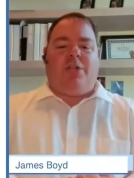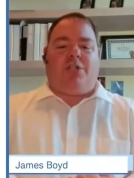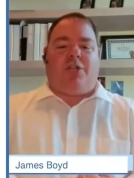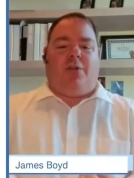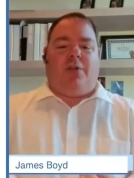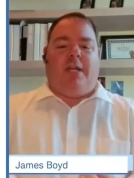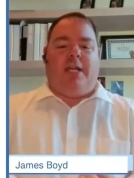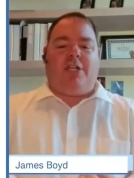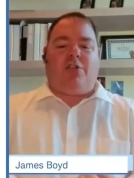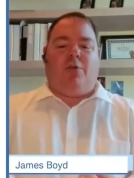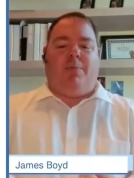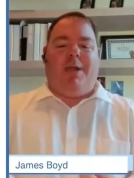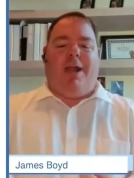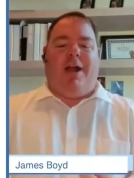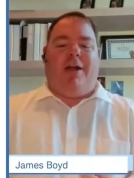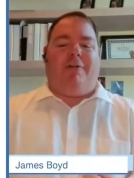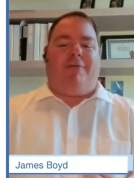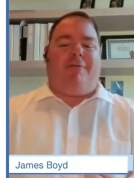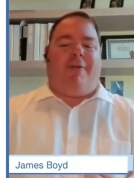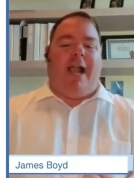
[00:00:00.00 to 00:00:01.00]
So this will
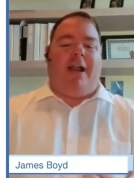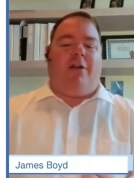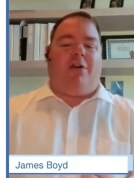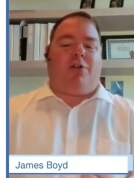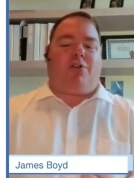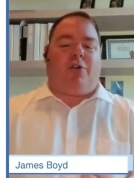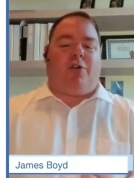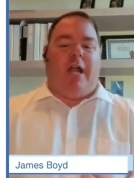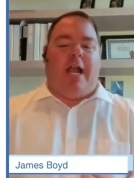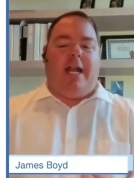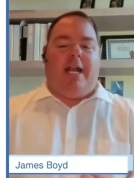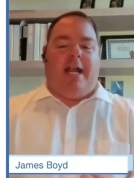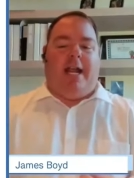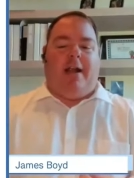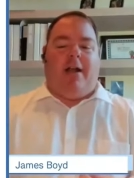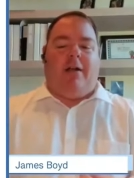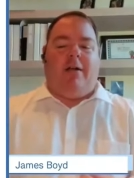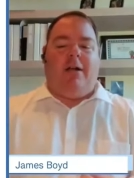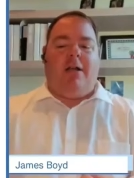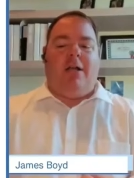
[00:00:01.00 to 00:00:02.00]
be our final trade
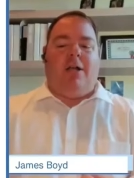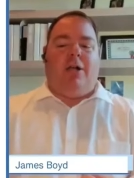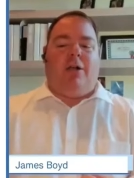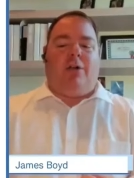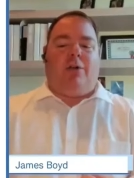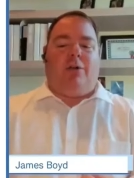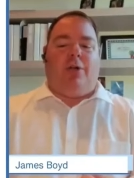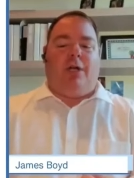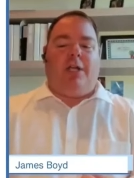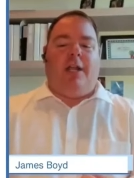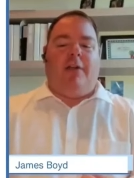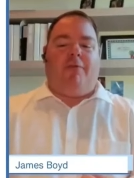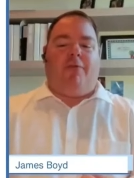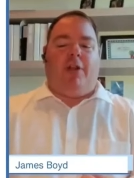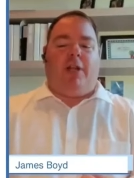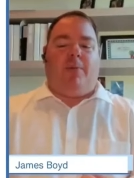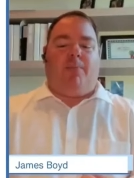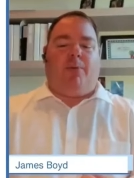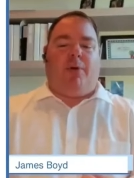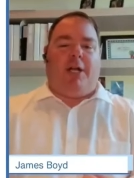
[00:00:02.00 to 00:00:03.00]
here, looking
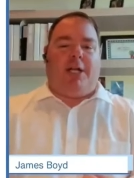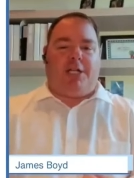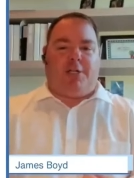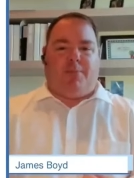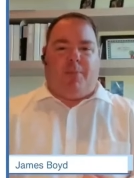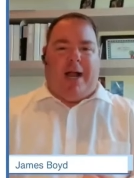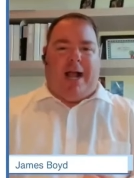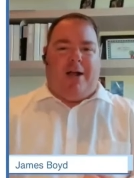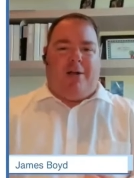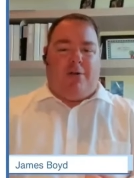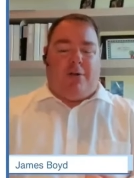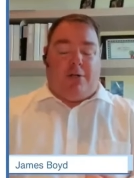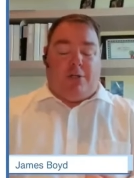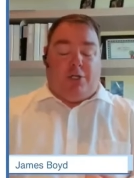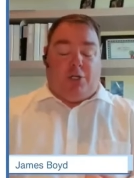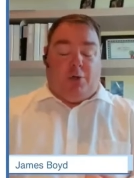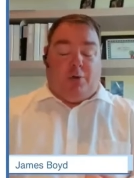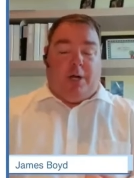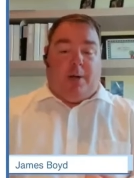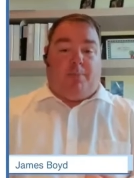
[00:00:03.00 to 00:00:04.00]
for the British pound
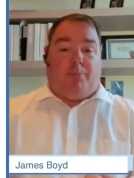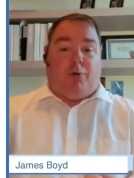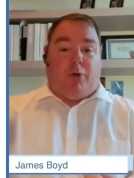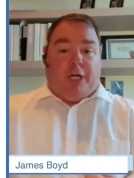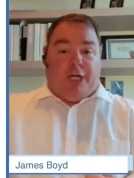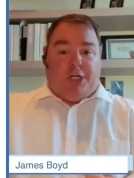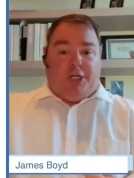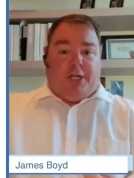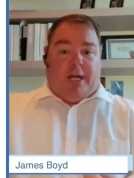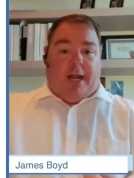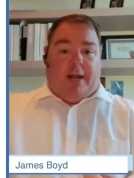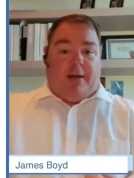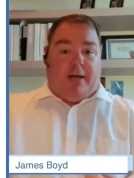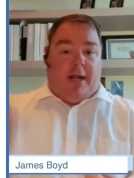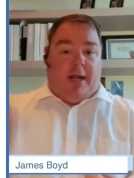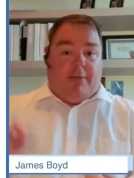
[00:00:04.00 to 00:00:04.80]
to appreciate.